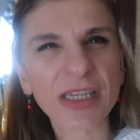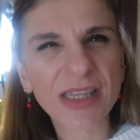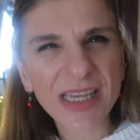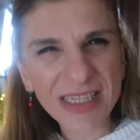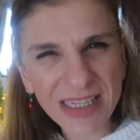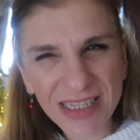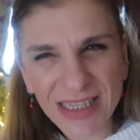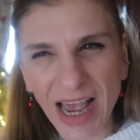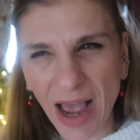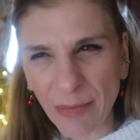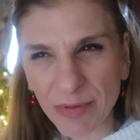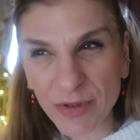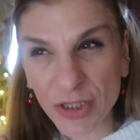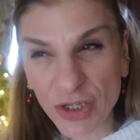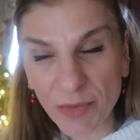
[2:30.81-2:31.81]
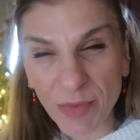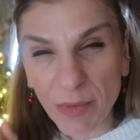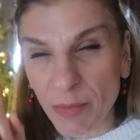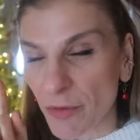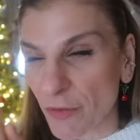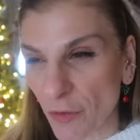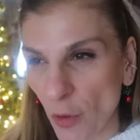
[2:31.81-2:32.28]
This has happened to me
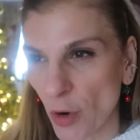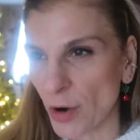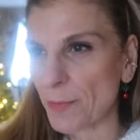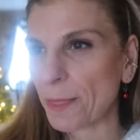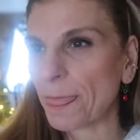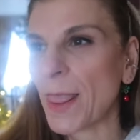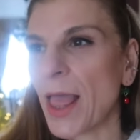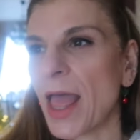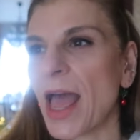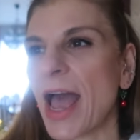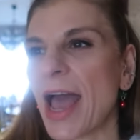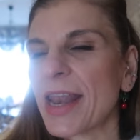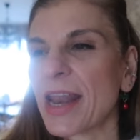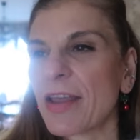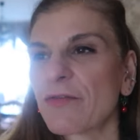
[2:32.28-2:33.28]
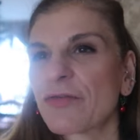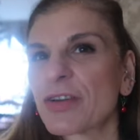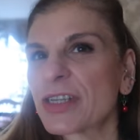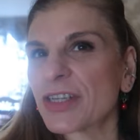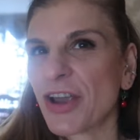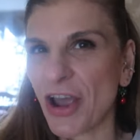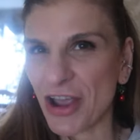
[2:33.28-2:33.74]
before, and I've
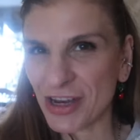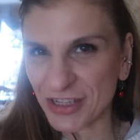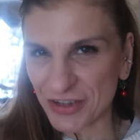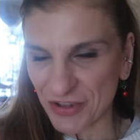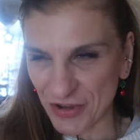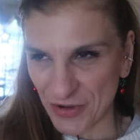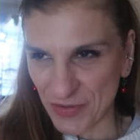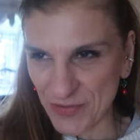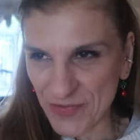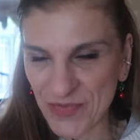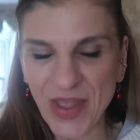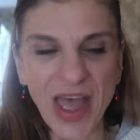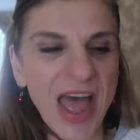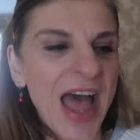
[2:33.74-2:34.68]
returned them